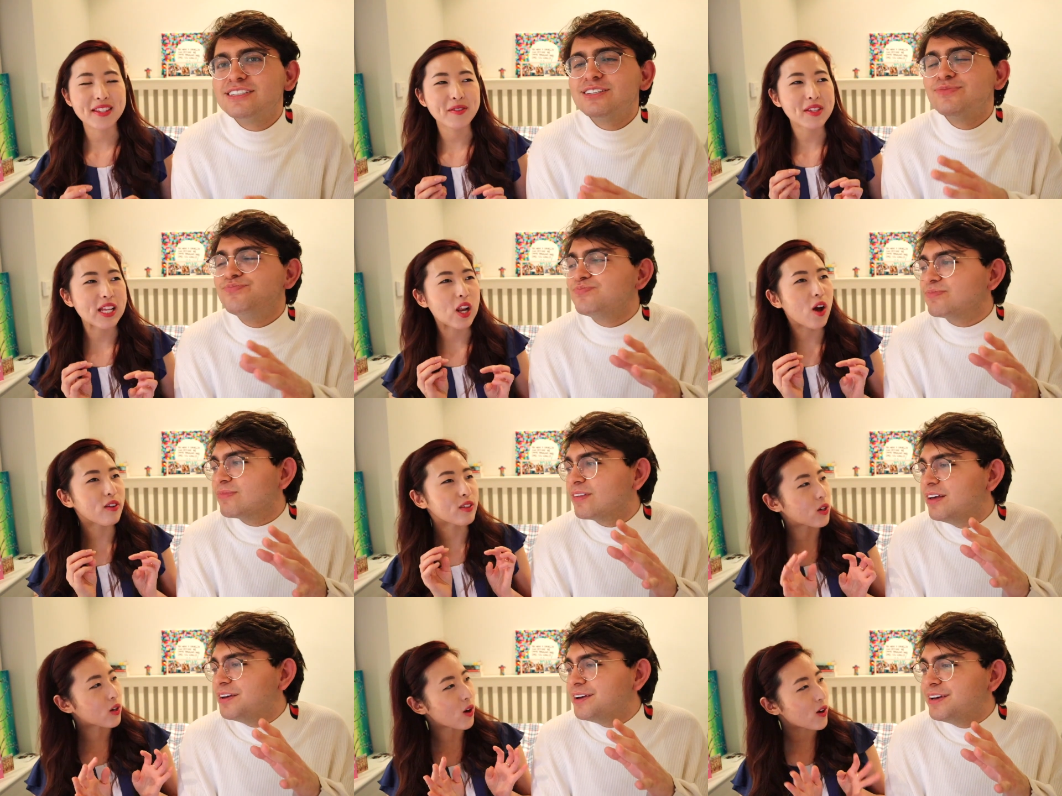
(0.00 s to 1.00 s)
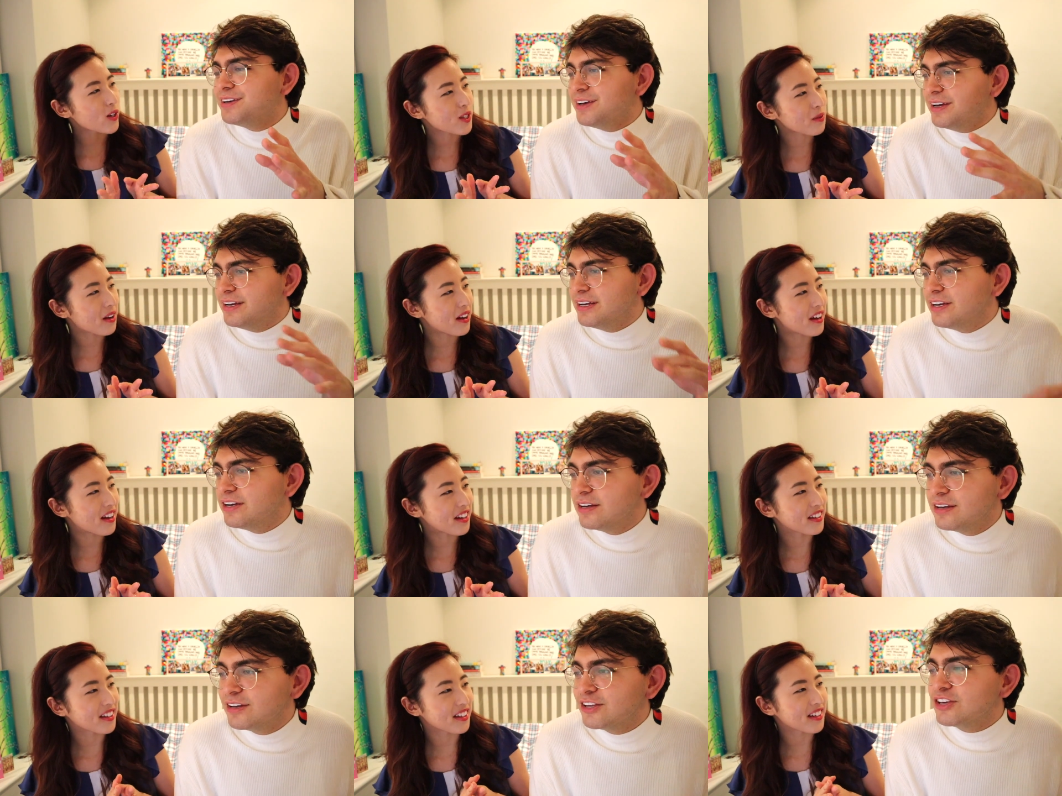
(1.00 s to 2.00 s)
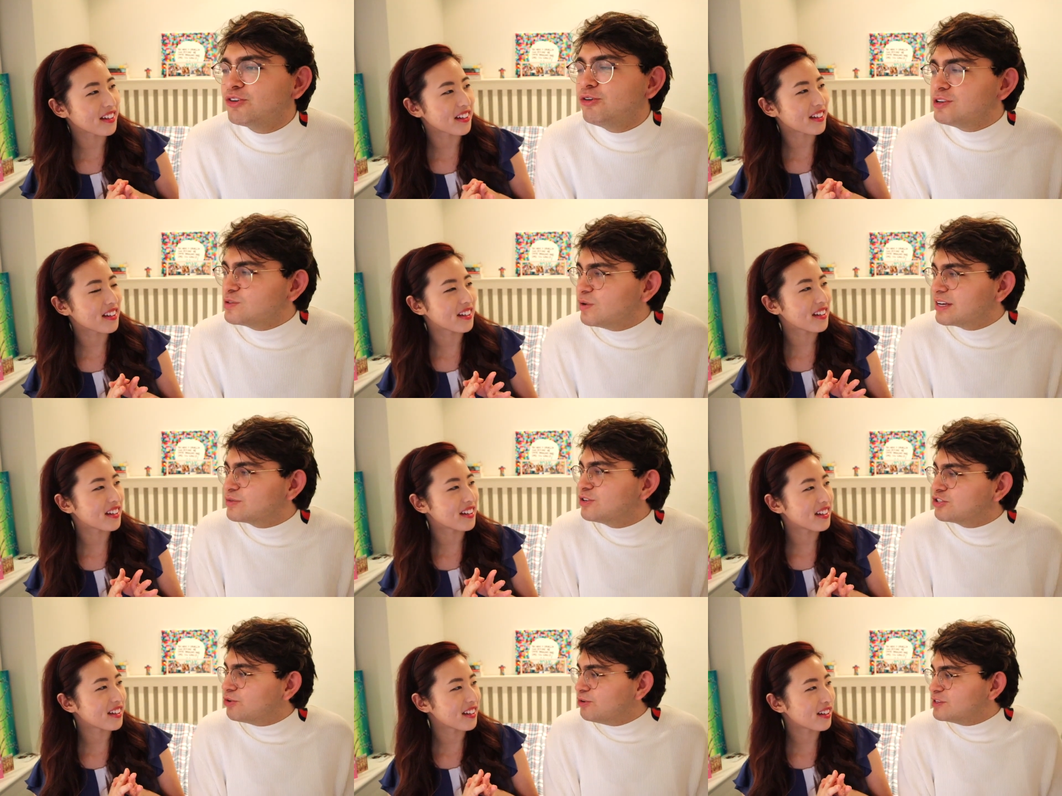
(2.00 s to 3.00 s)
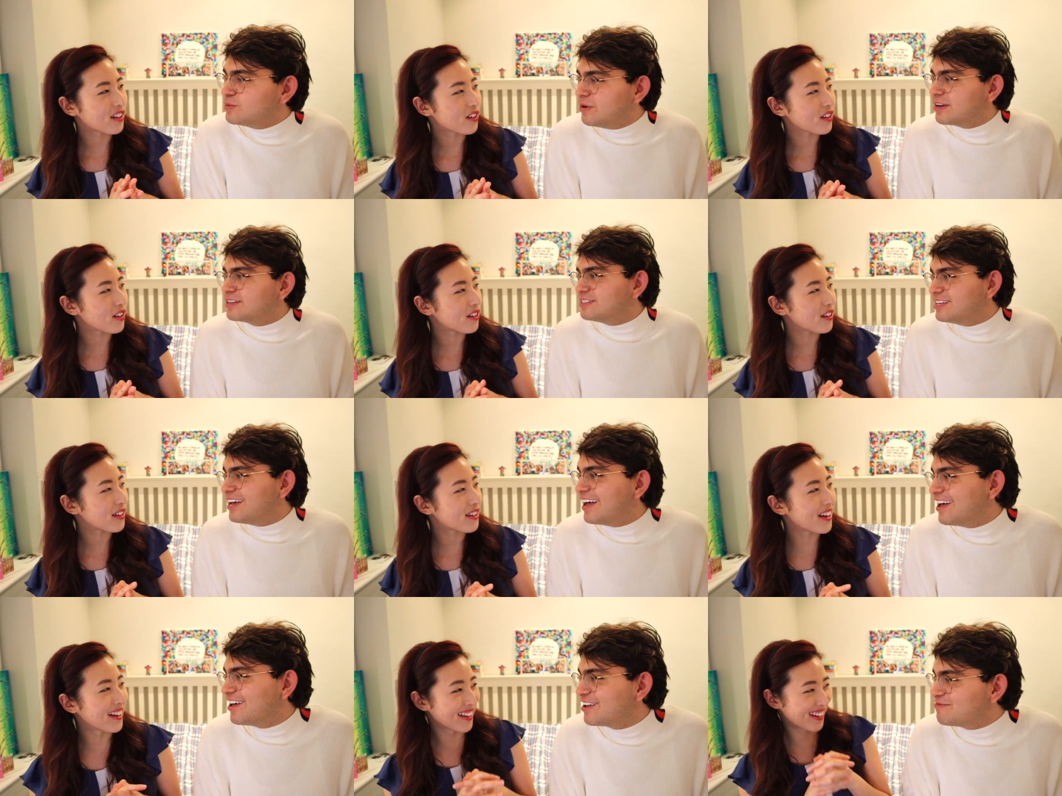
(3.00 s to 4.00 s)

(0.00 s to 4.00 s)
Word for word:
Speaker 1: So
Speaker 2: there was a lot of coursework.
Speaker 1: Coursework, which coursework's yeah,